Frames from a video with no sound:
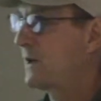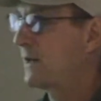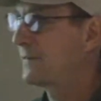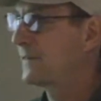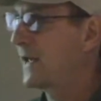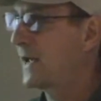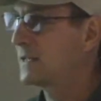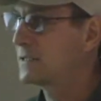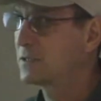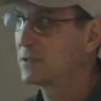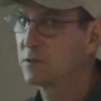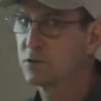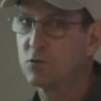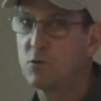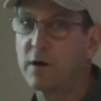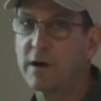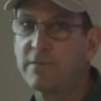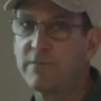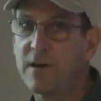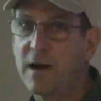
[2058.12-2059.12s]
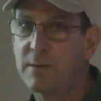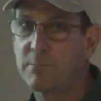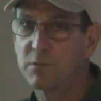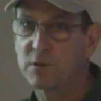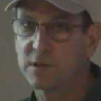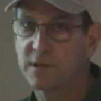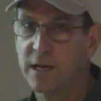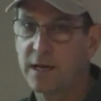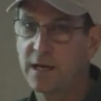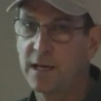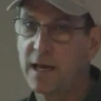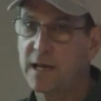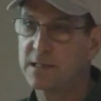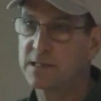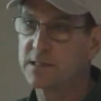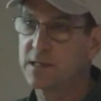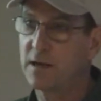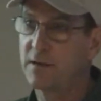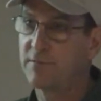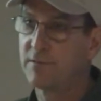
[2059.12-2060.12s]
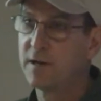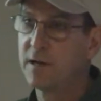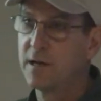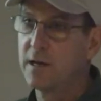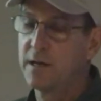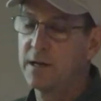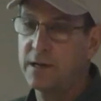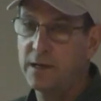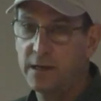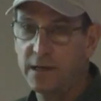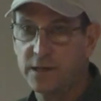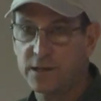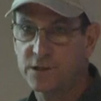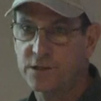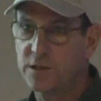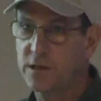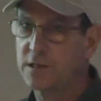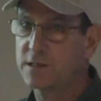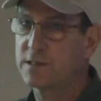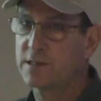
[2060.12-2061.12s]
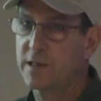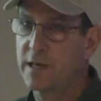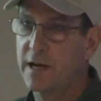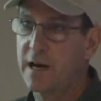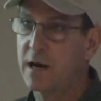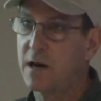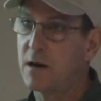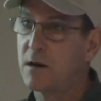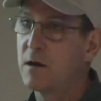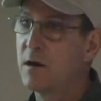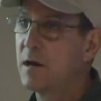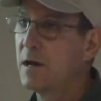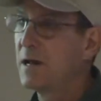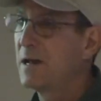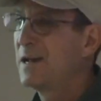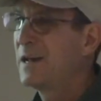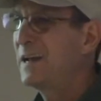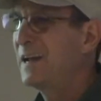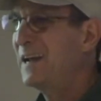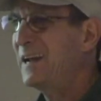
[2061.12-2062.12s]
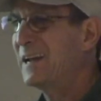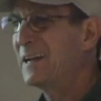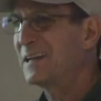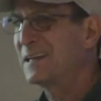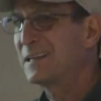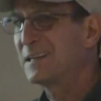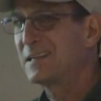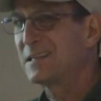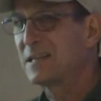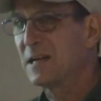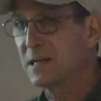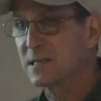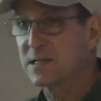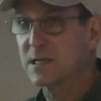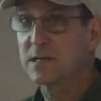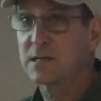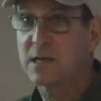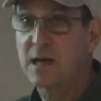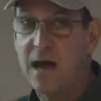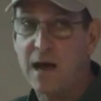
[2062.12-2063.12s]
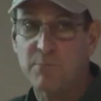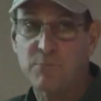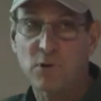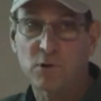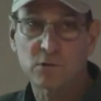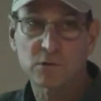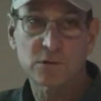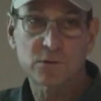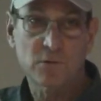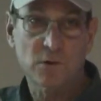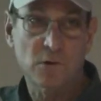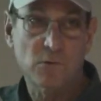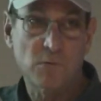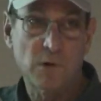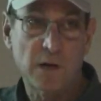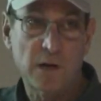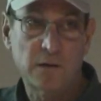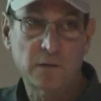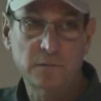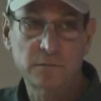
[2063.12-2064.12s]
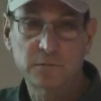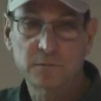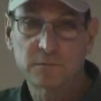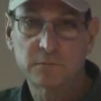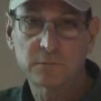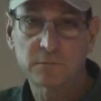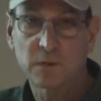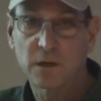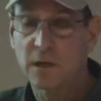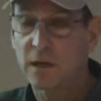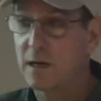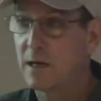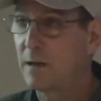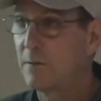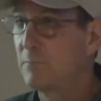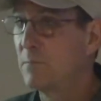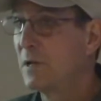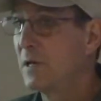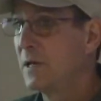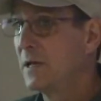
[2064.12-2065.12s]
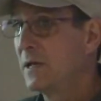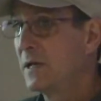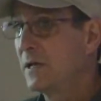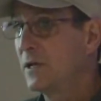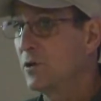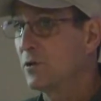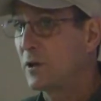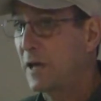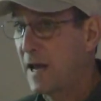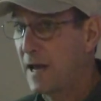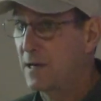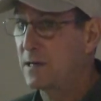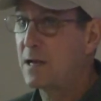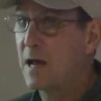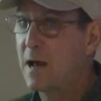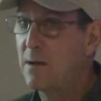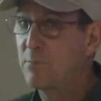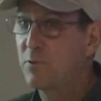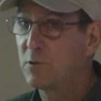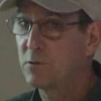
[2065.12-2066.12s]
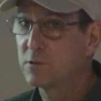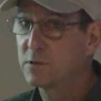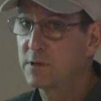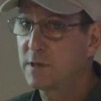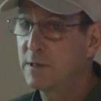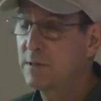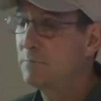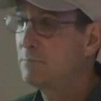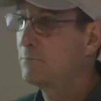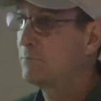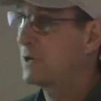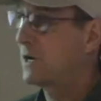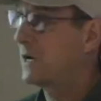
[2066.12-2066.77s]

about that. So 25% of that stuff is just there. It doesn't compost real well. Um, you can compost it,